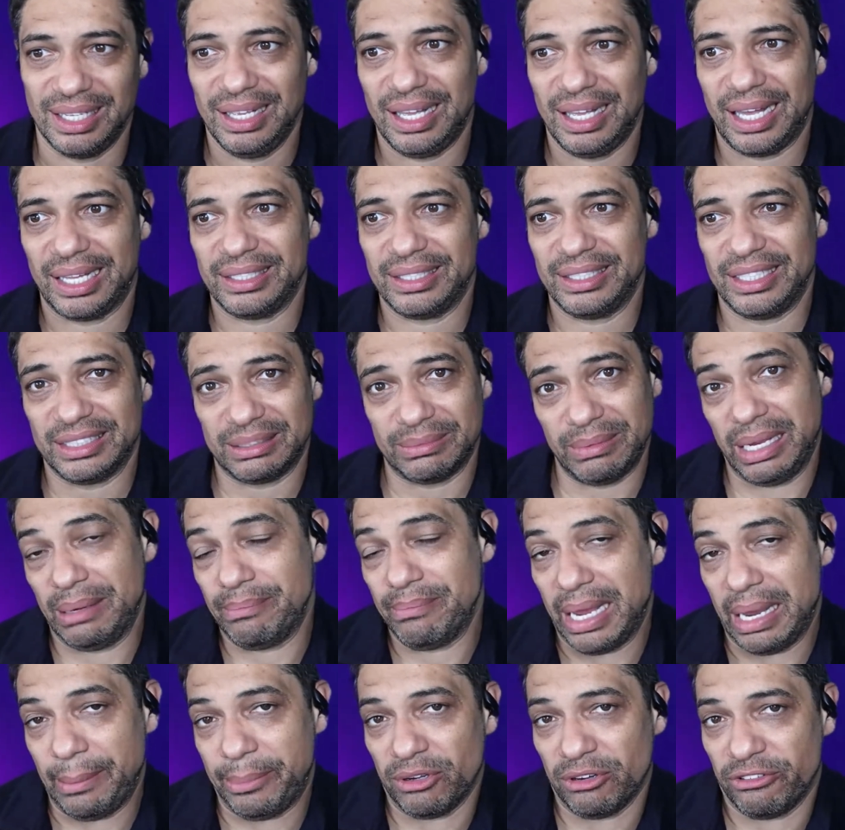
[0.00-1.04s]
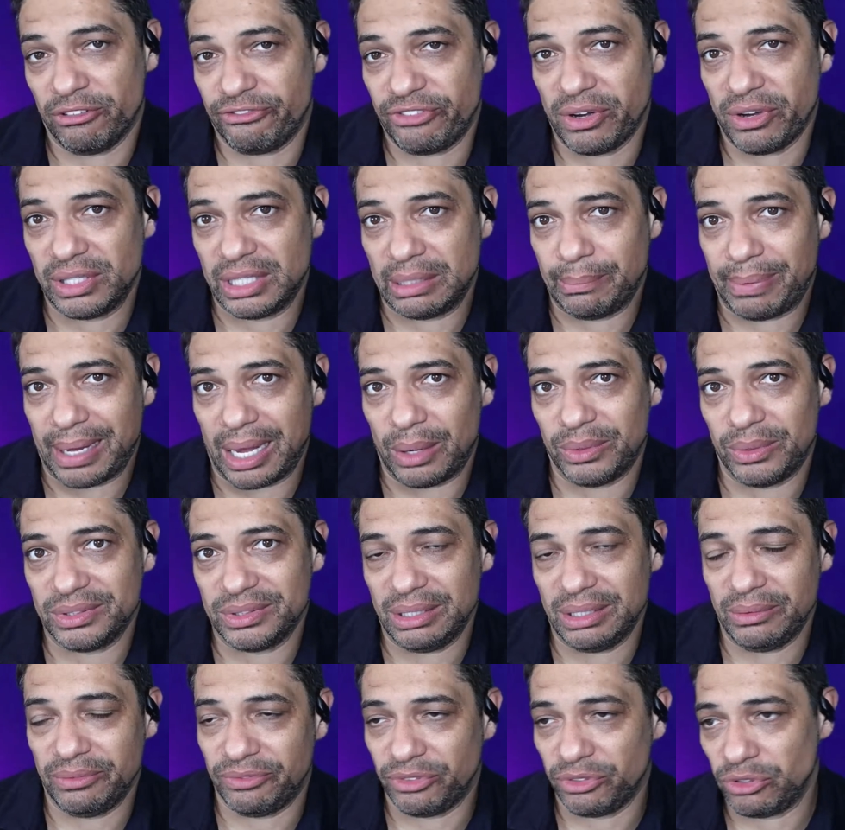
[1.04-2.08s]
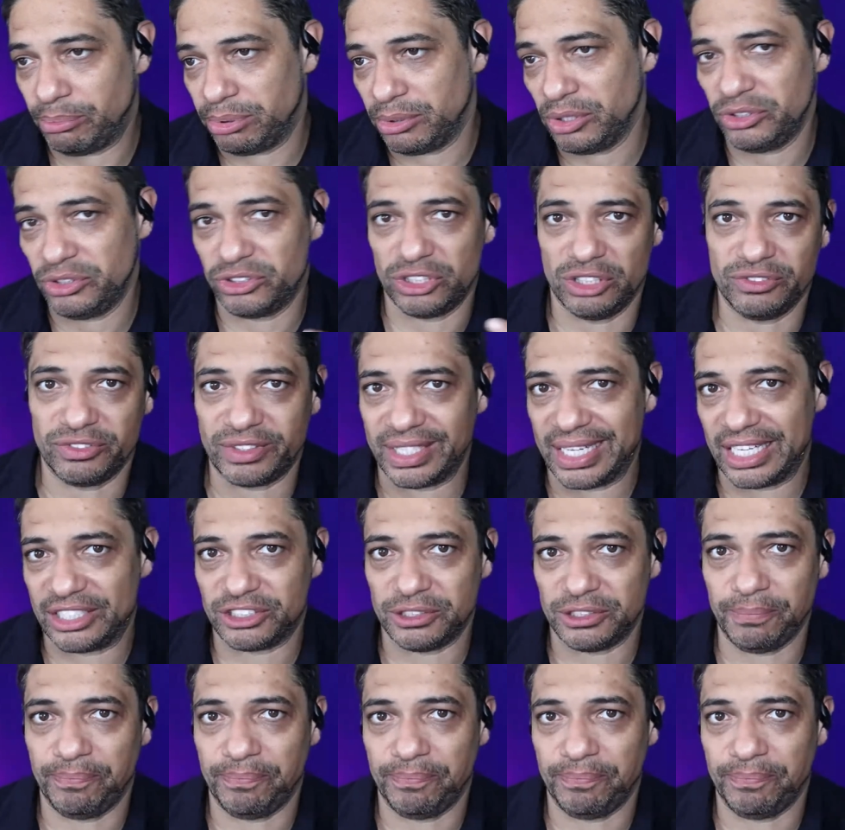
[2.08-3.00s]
and it may be your phone that powers it through a Bluetooth connection.